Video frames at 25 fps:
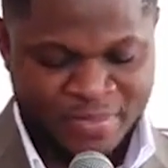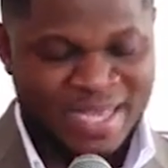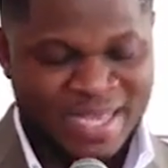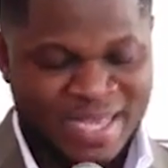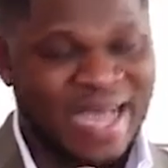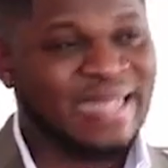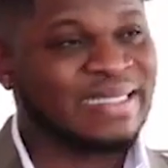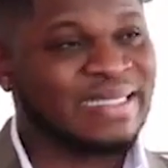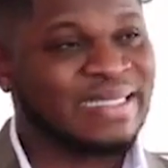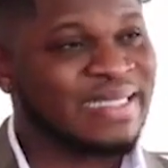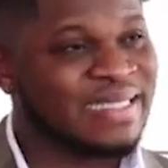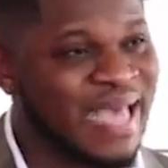
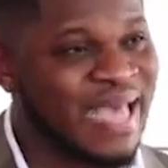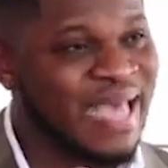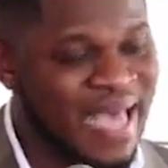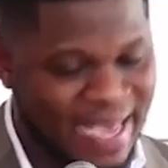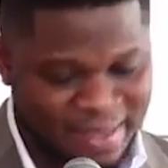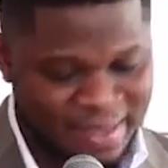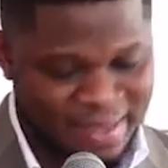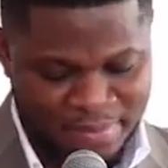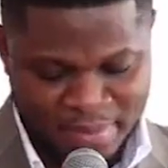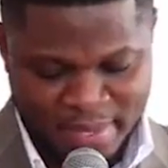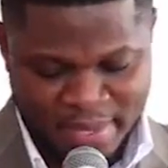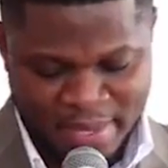At a
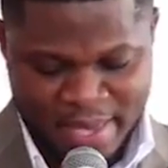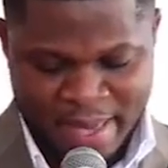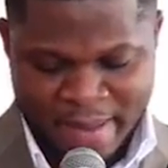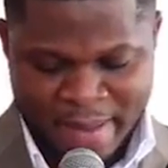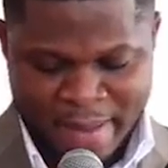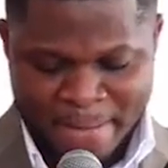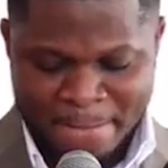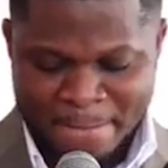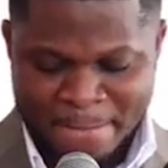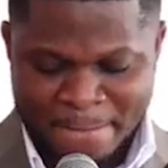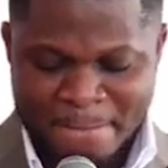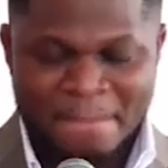time,
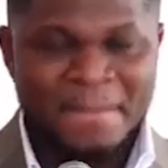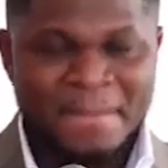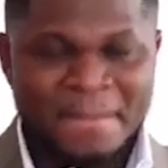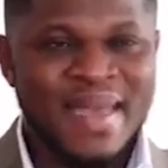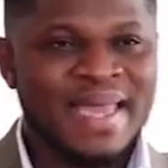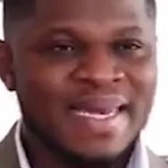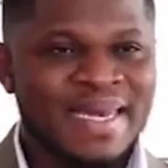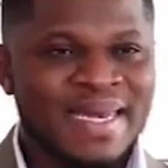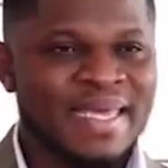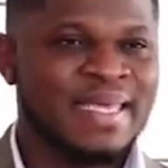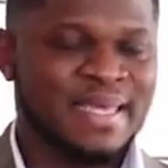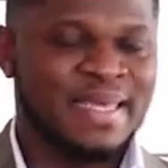
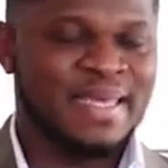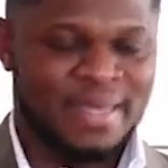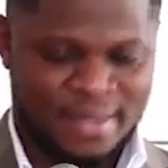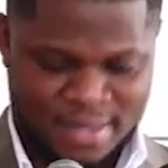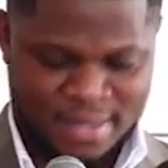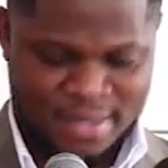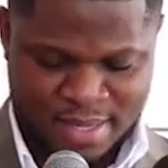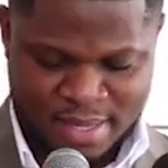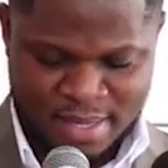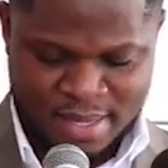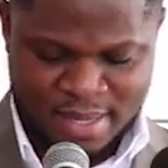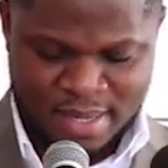many
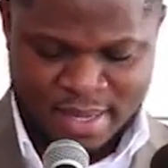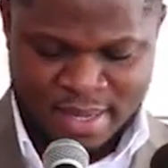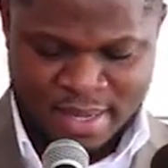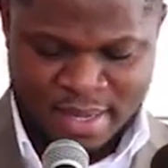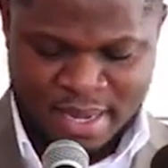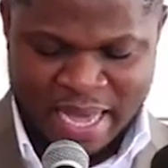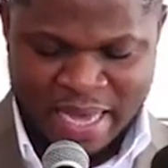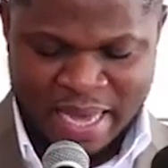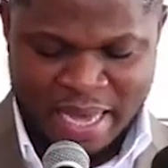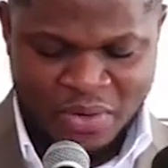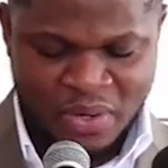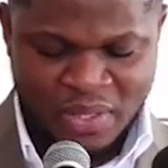
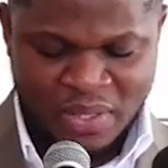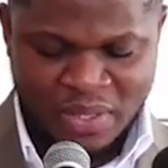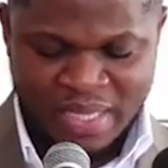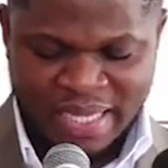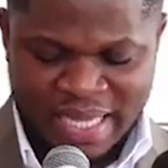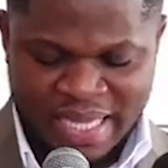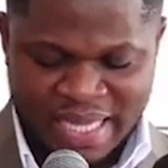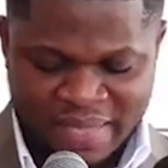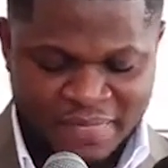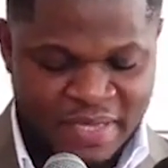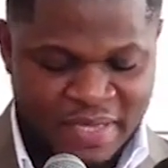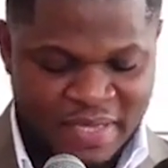cannot
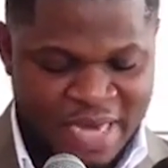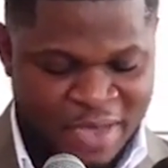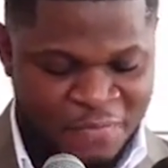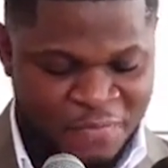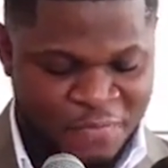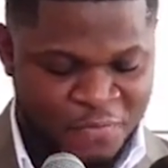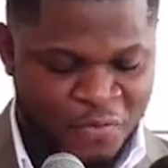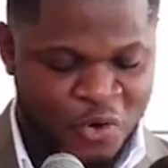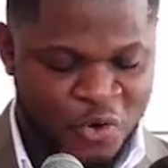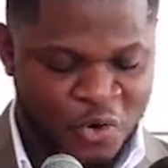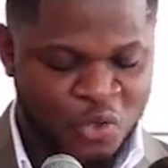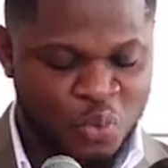even
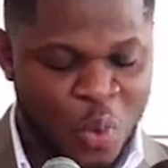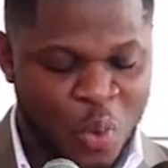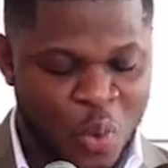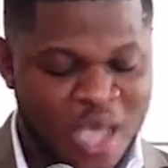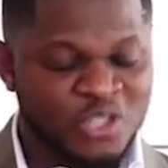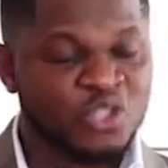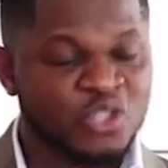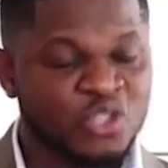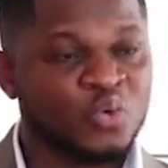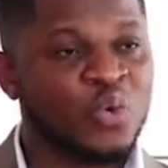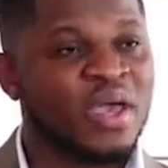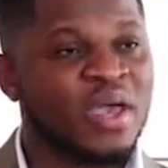afford 1
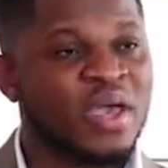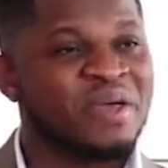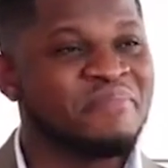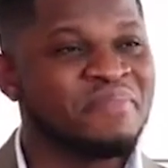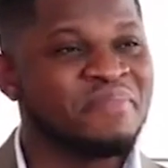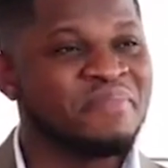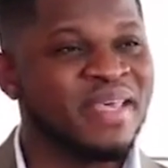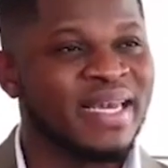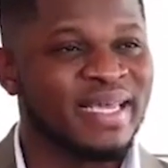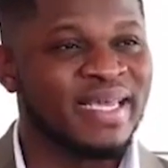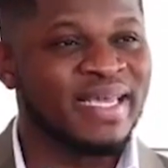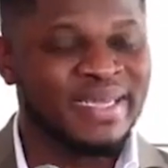square
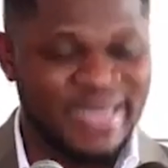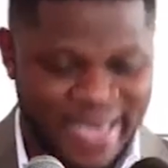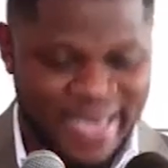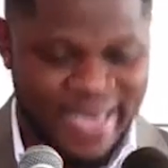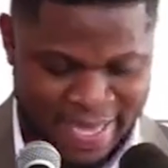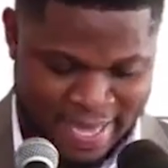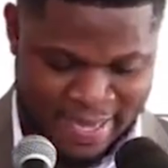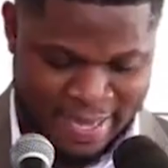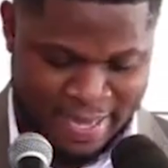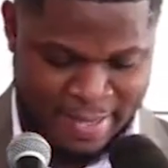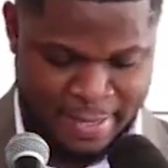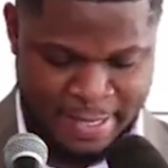meal a
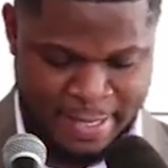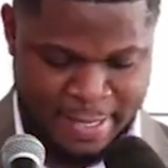day.